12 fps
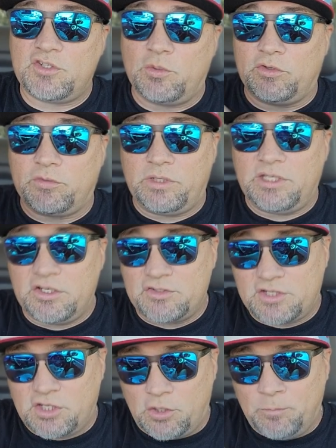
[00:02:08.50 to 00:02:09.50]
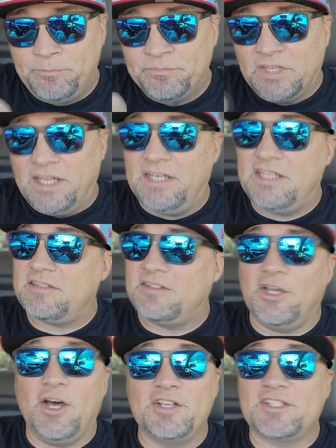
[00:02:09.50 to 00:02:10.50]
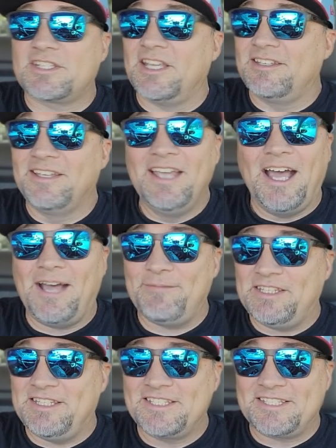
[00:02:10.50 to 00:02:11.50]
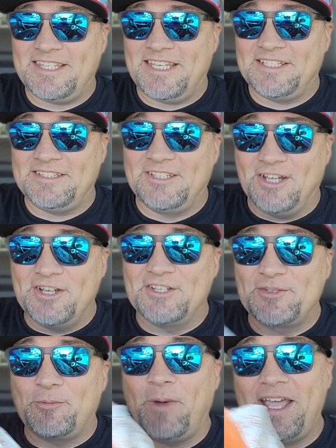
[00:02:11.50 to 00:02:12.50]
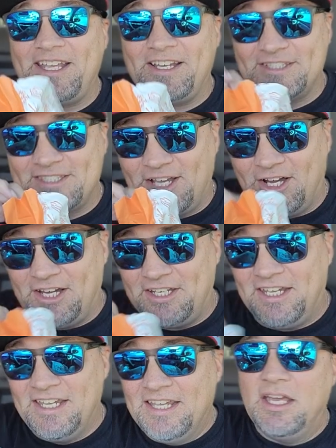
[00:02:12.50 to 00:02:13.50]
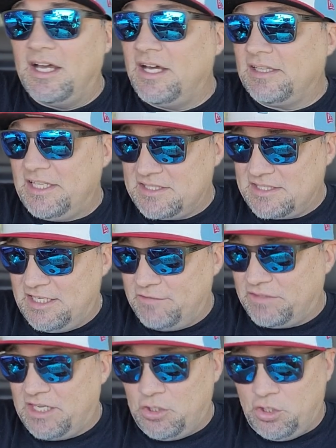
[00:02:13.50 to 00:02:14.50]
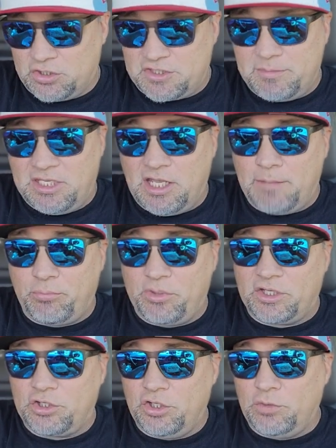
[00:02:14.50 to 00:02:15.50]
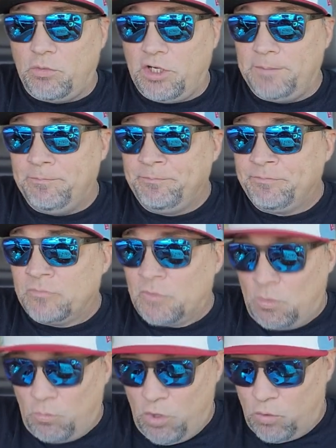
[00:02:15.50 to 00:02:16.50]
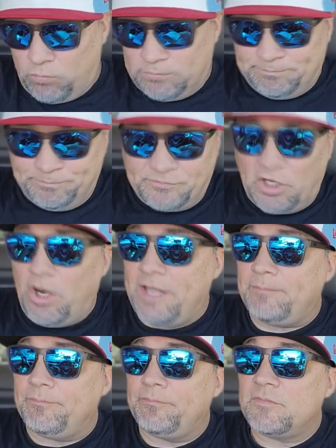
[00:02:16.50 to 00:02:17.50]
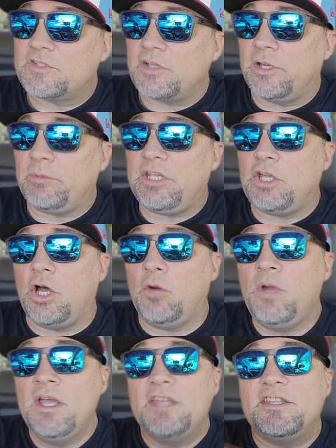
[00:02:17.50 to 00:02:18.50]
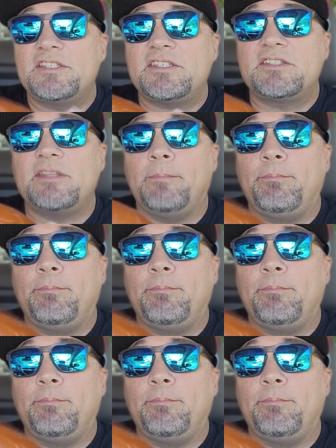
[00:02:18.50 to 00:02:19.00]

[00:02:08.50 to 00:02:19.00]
2 or 3 years ago. And it does. I mean, this thing does weigh a ton. Let's see if they hooked me up with a good one. Whoa. All right. So here we go. This is the